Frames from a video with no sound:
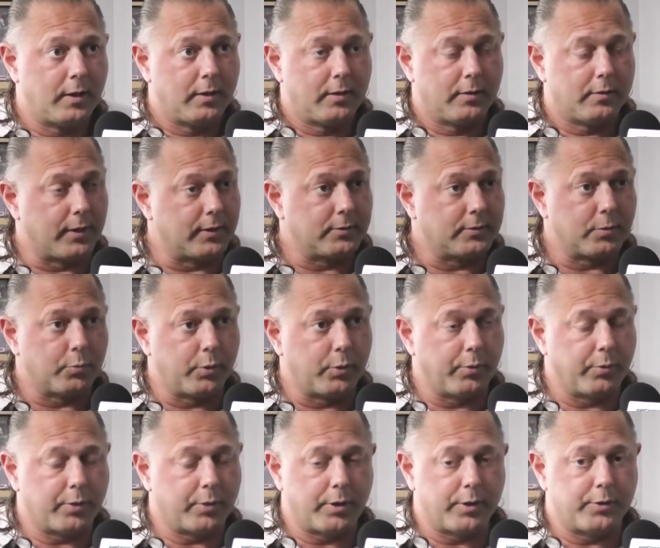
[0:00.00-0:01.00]
things that we
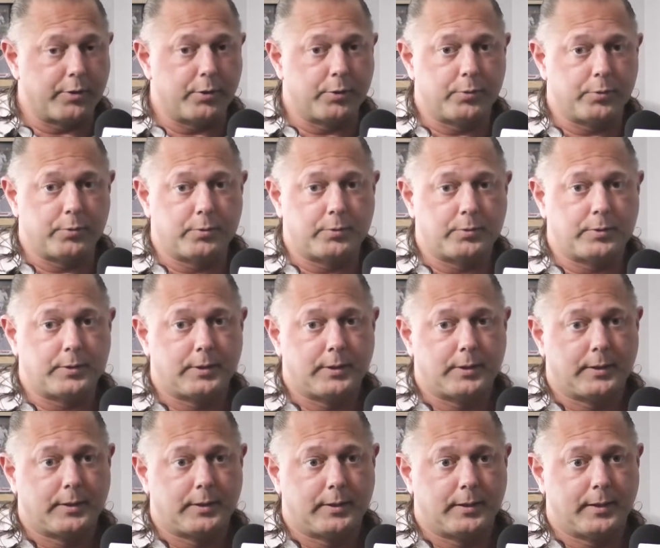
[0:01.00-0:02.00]
were going to do.
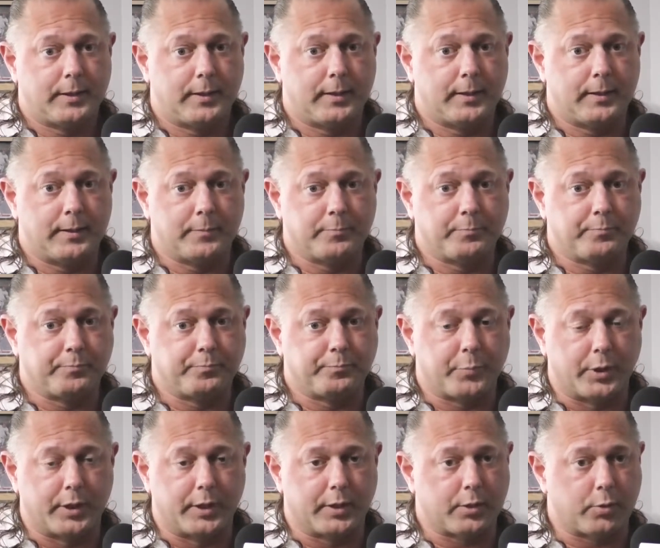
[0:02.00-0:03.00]

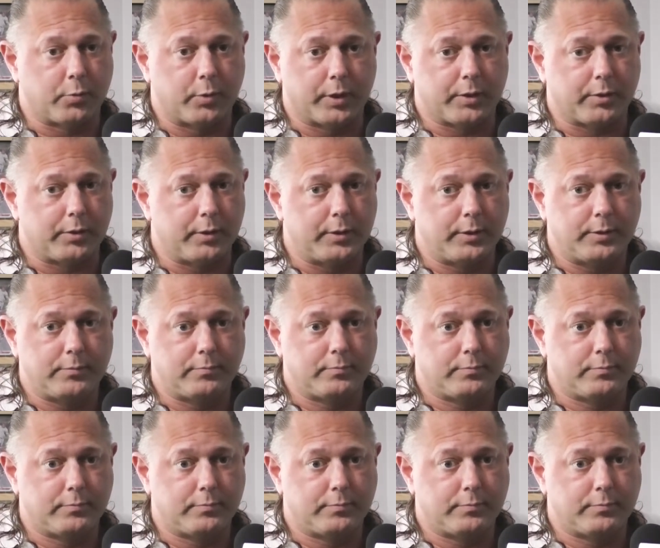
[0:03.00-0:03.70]
But it quickly